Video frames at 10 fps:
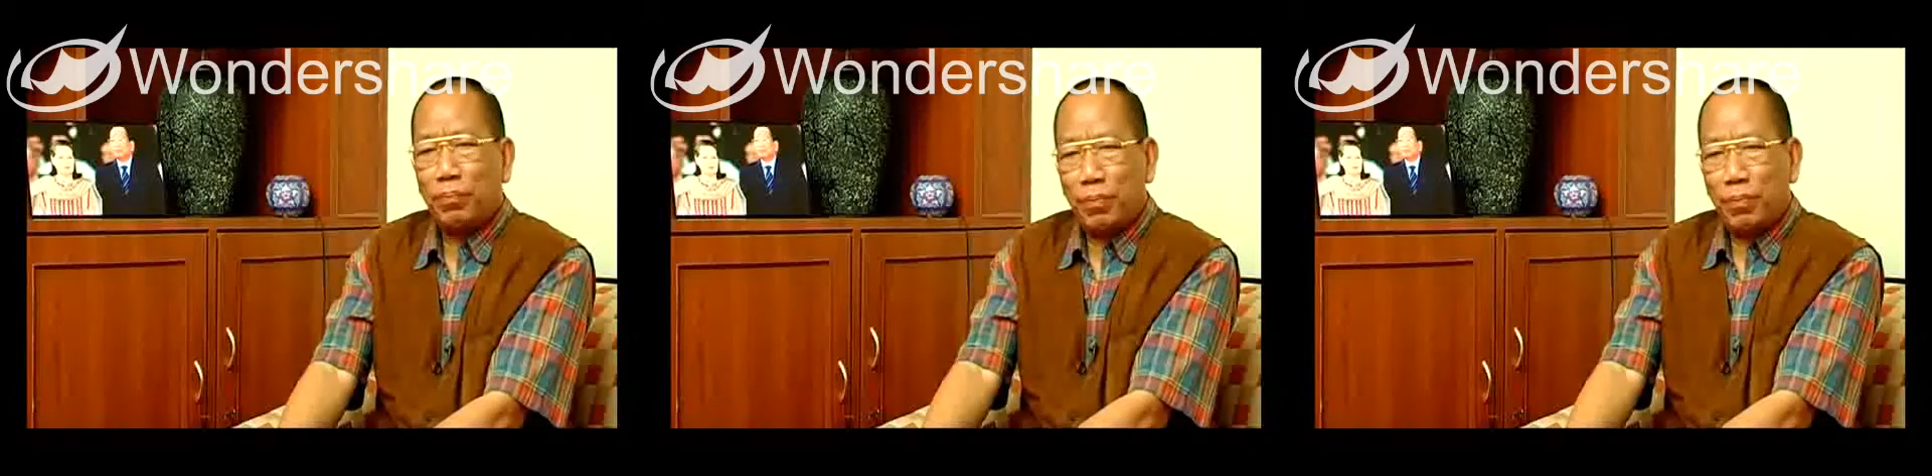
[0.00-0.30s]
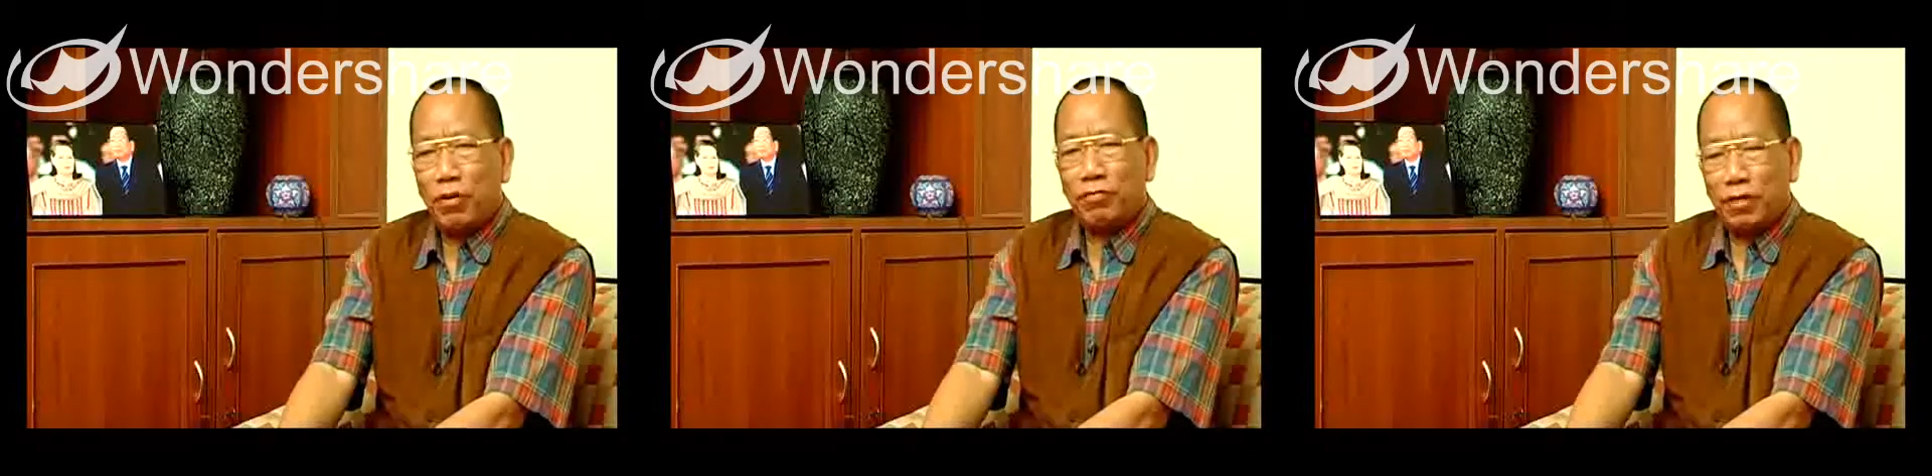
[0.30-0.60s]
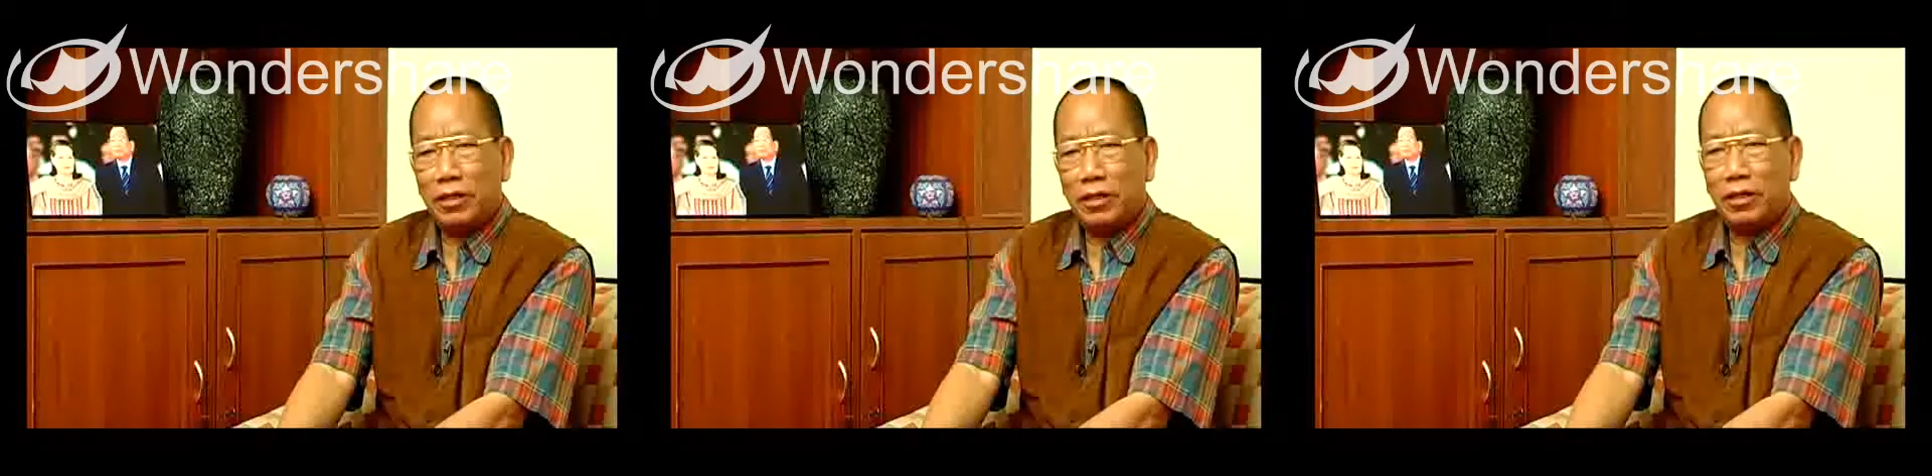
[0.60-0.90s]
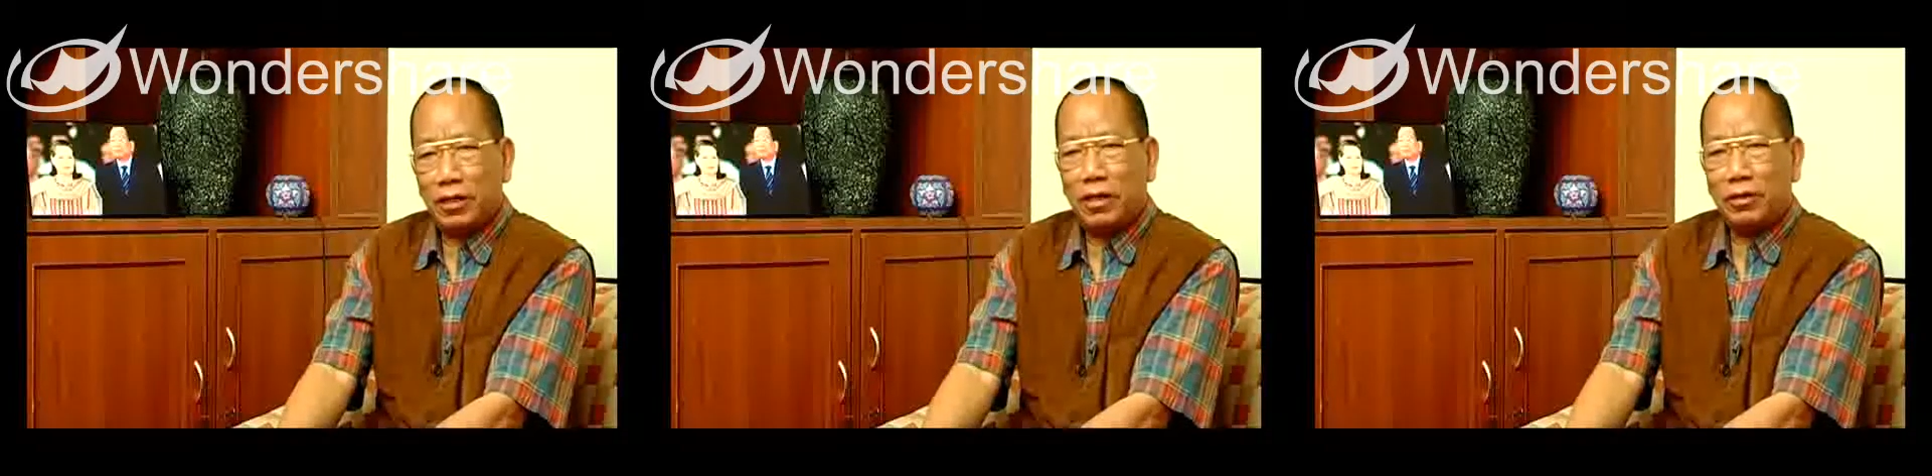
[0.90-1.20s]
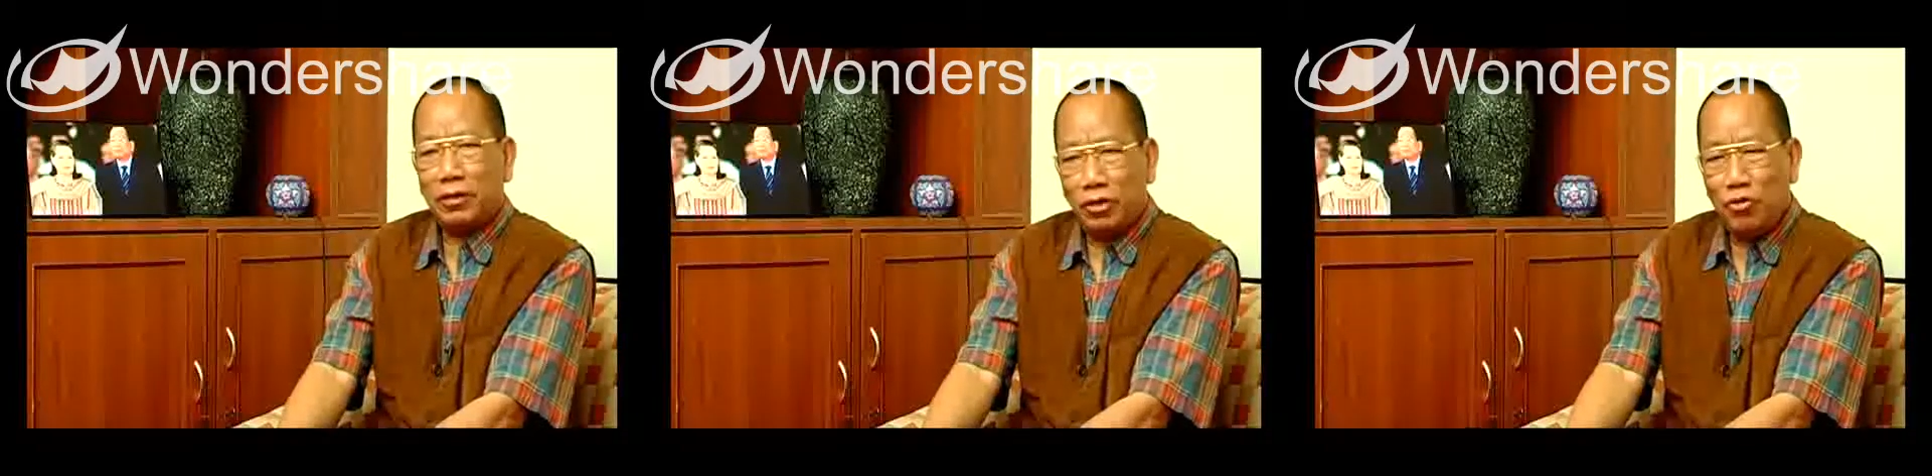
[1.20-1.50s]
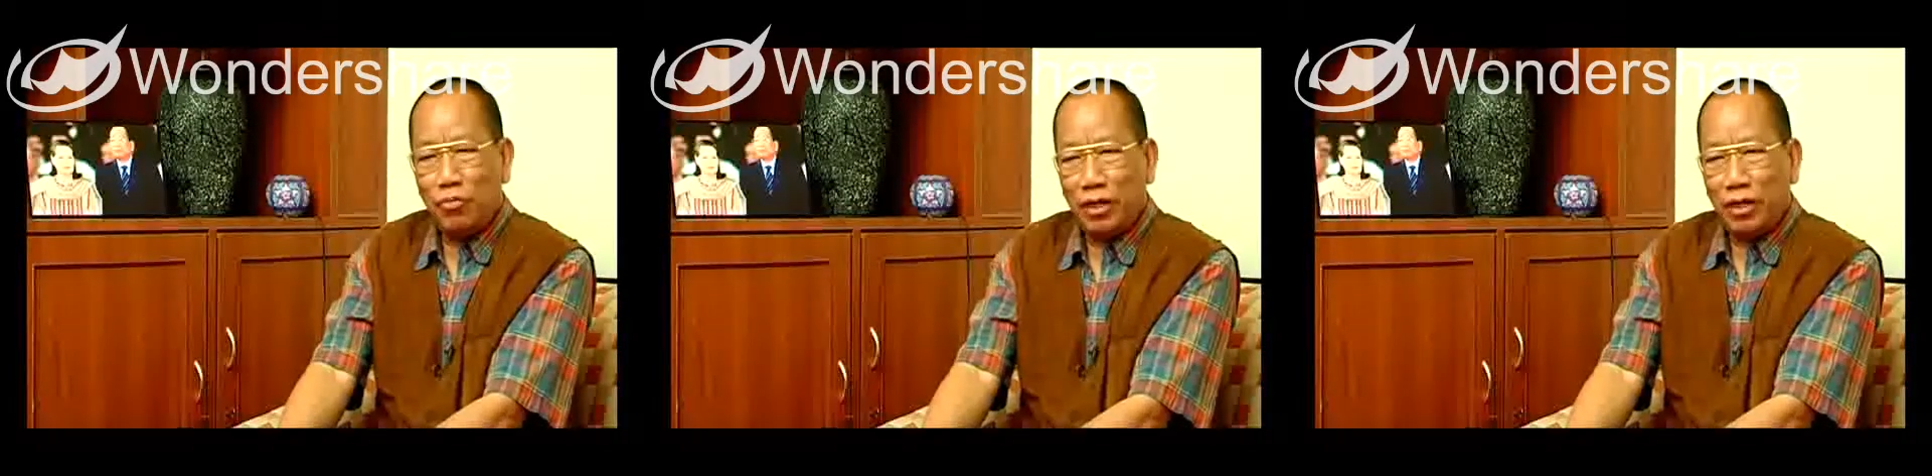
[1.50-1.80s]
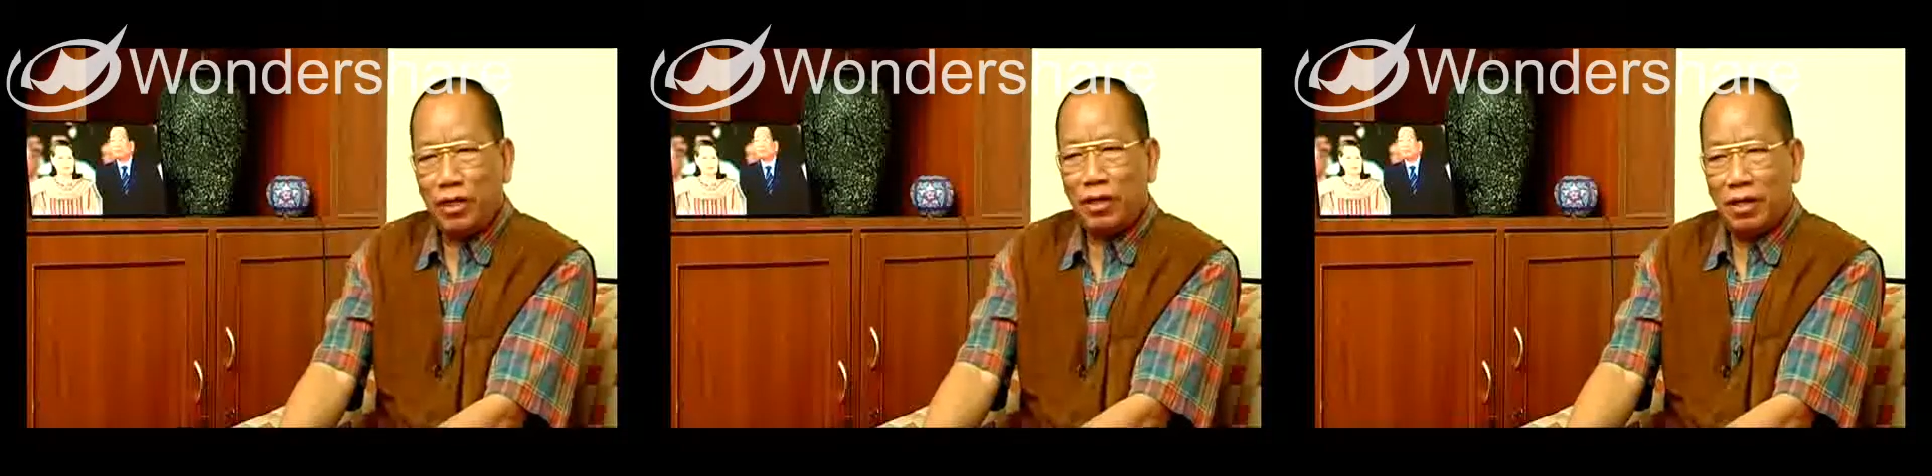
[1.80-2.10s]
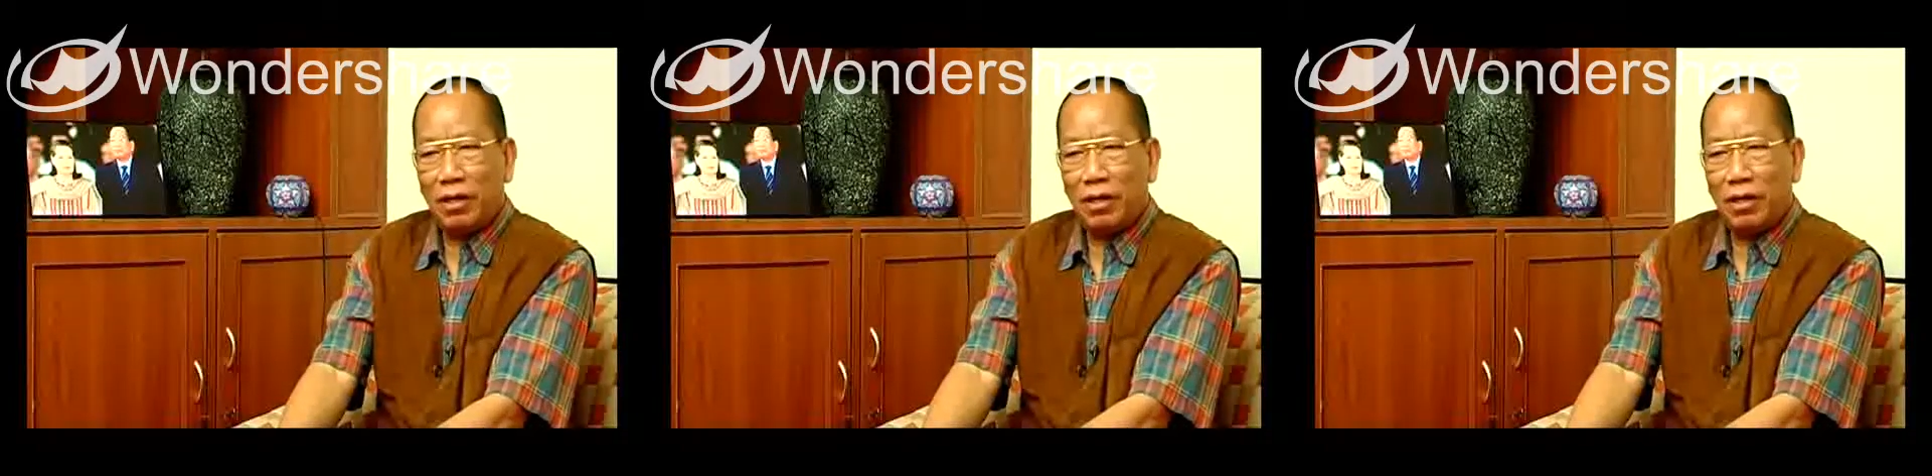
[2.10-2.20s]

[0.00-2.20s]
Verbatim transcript: people of Karnataka knew me uh,